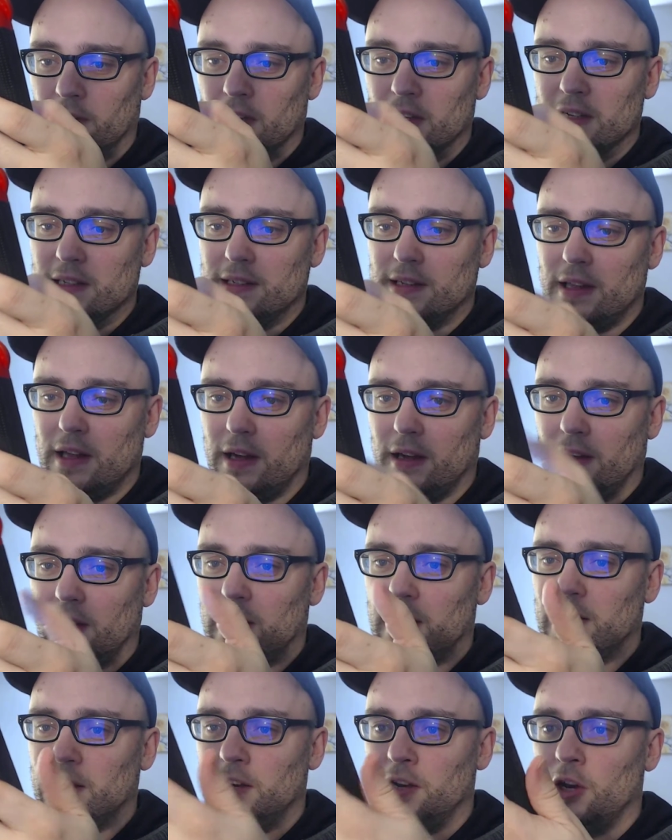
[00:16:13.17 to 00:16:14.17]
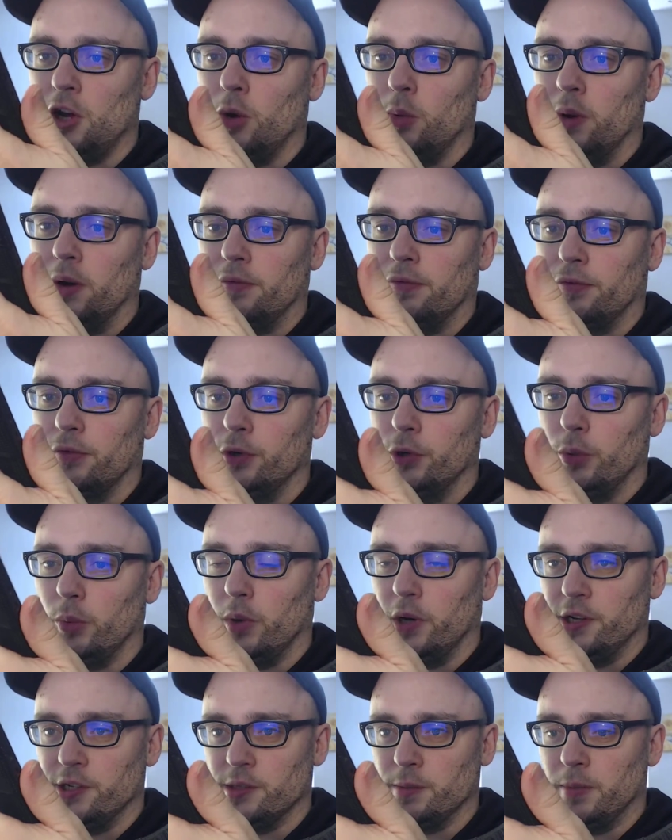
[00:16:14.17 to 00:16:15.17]
So like I didn't know what fruit
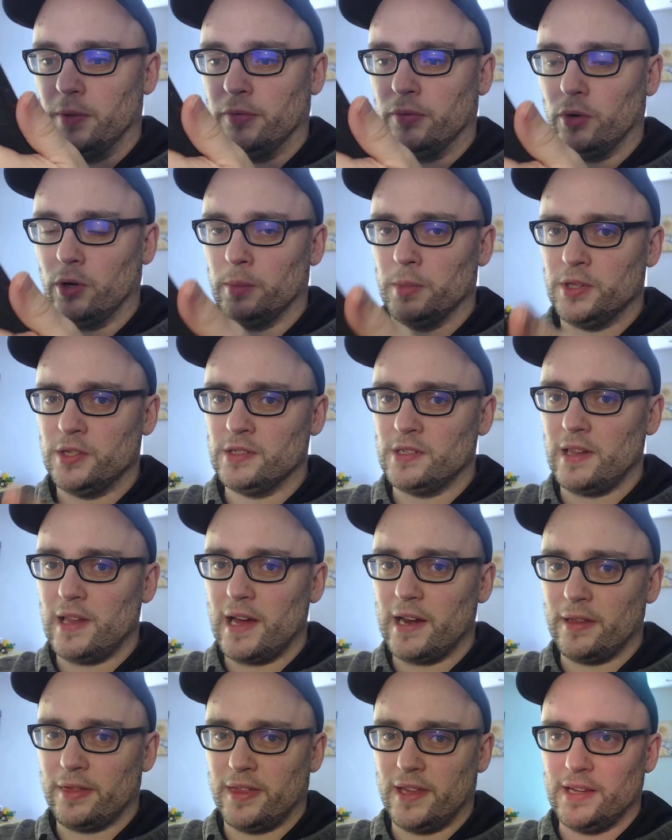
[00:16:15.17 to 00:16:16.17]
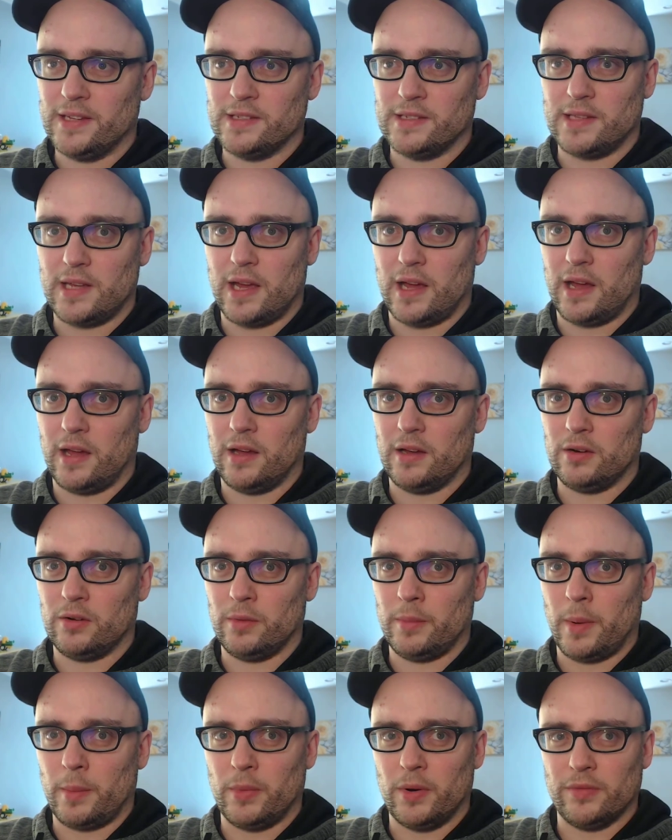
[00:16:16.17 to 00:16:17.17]
was before, but there's a lot of things that I don't
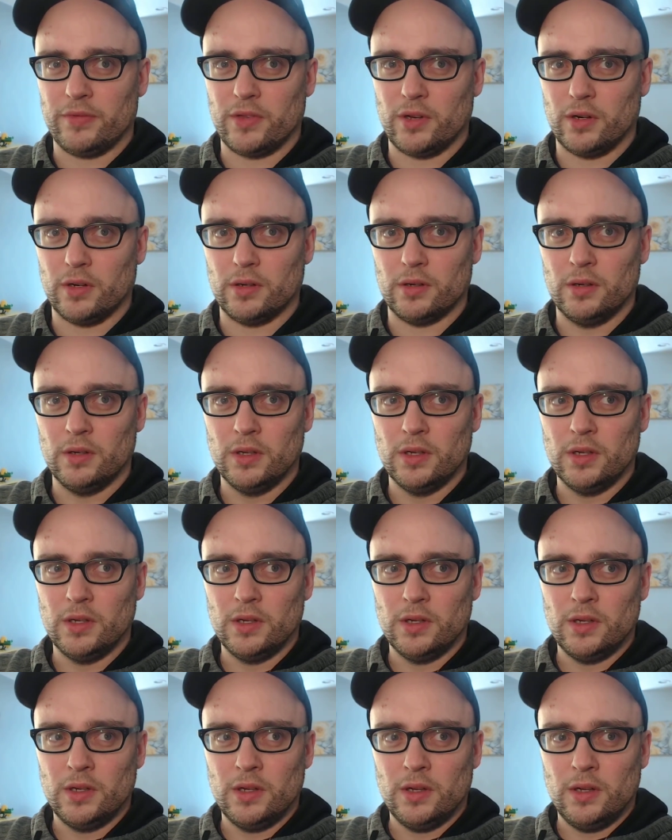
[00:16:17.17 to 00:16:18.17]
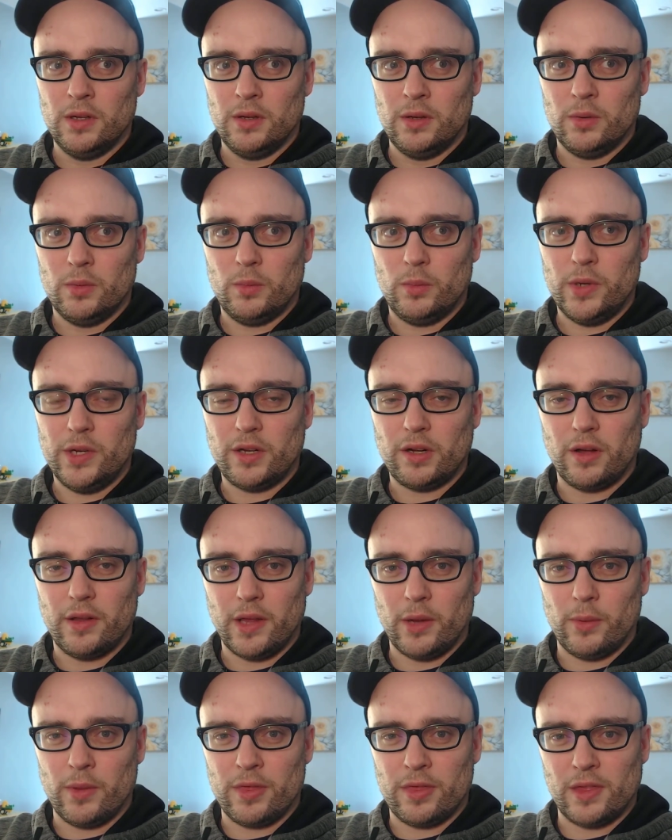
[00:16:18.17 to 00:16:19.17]
remember if they're, what do you call
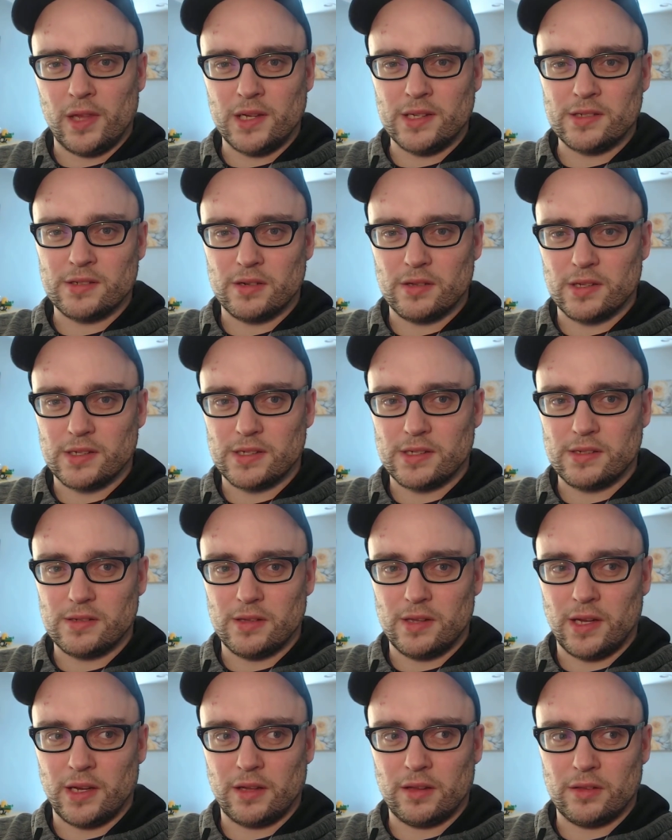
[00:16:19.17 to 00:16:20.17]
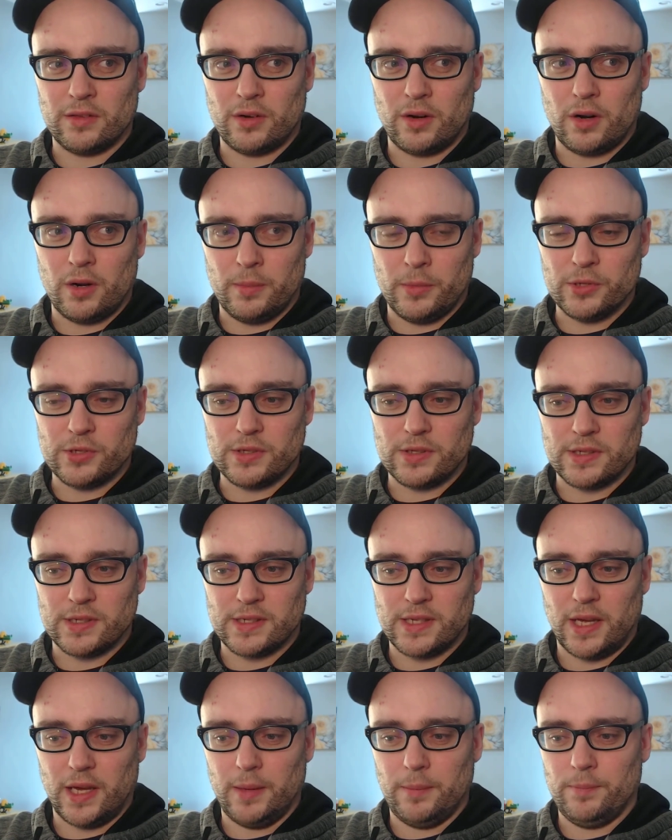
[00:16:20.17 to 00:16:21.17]
that when things are this, like they're almost the
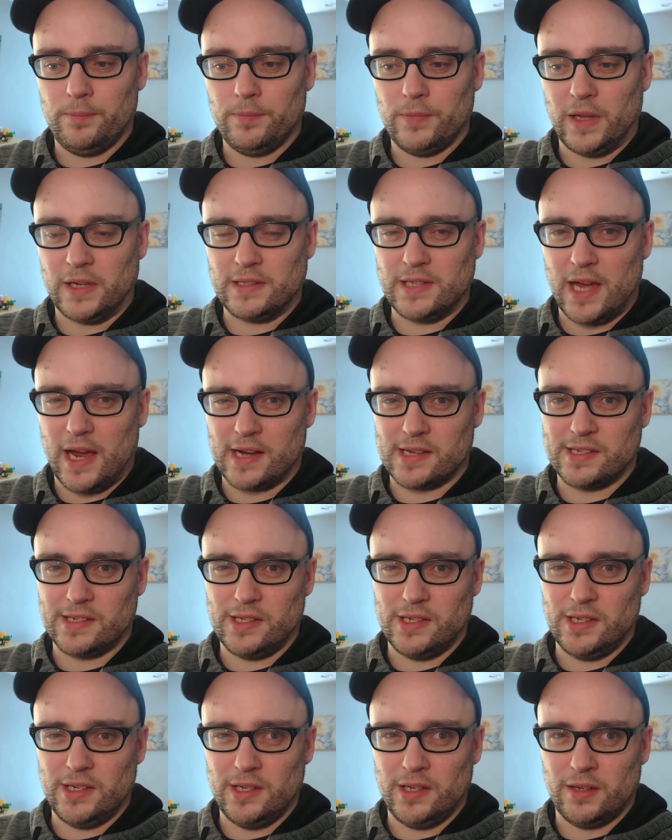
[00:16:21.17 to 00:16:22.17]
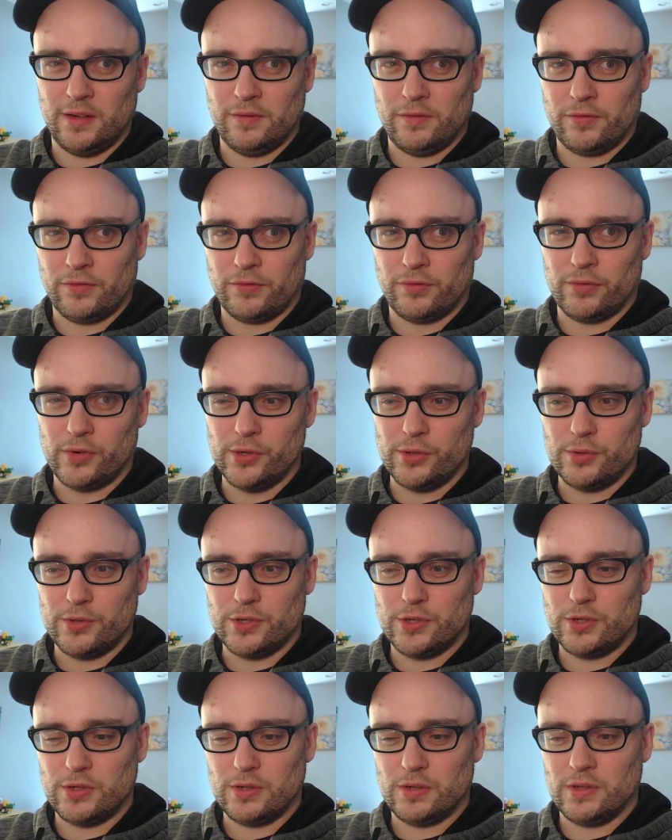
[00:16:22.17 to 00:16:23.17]
same, like taxi and
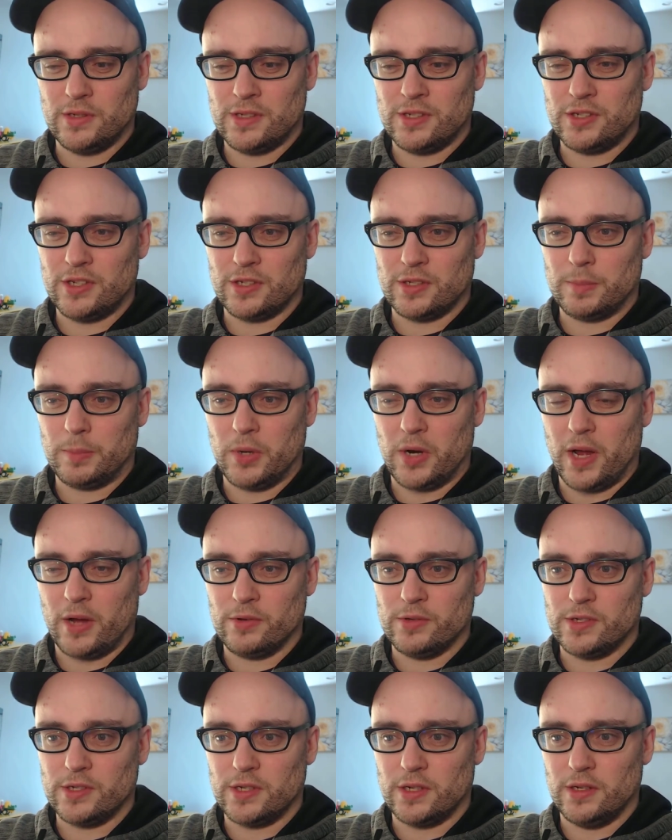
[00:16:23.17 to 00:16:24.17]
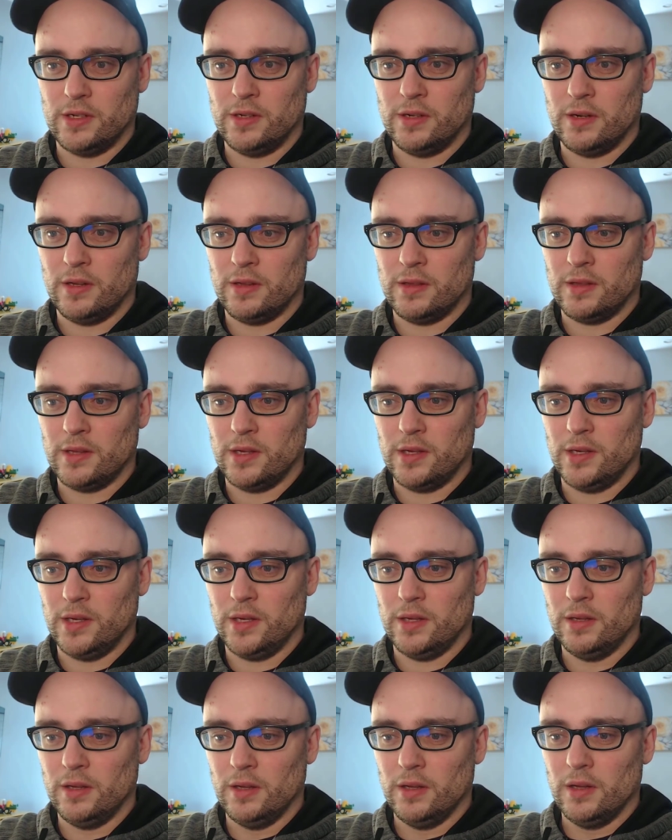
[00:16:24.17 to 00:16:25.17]
fruits. It's just pronounced in
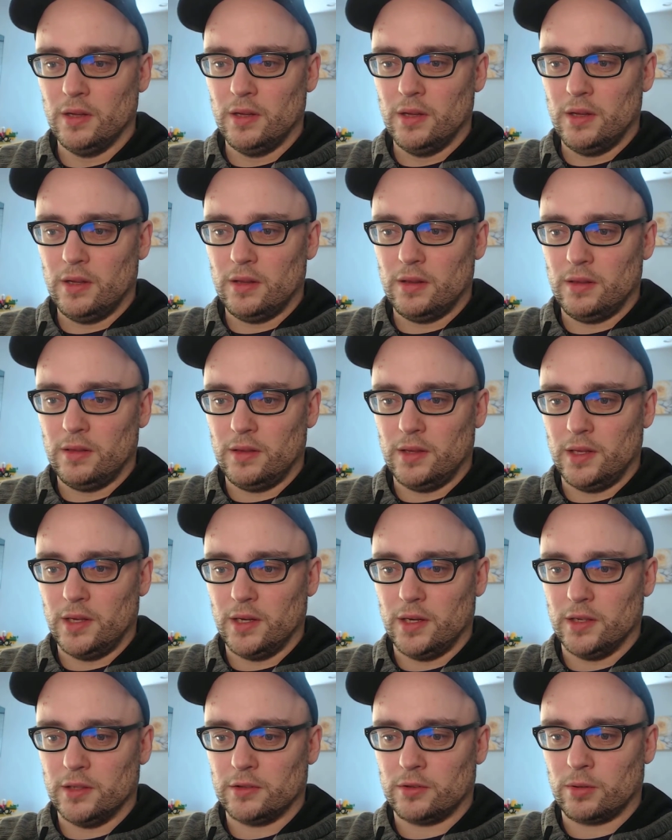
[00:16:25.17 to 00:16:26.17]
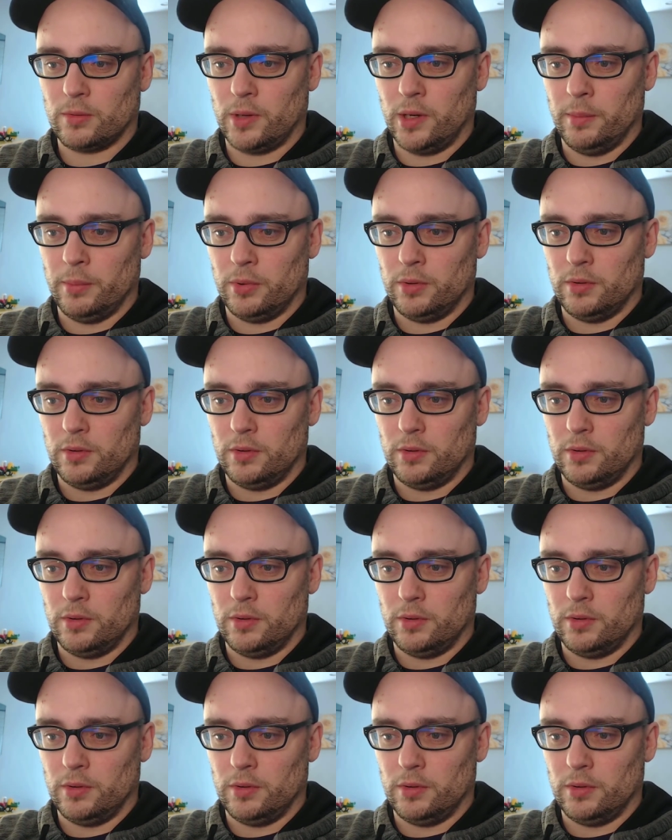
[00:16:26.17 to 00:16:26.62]
the très bon.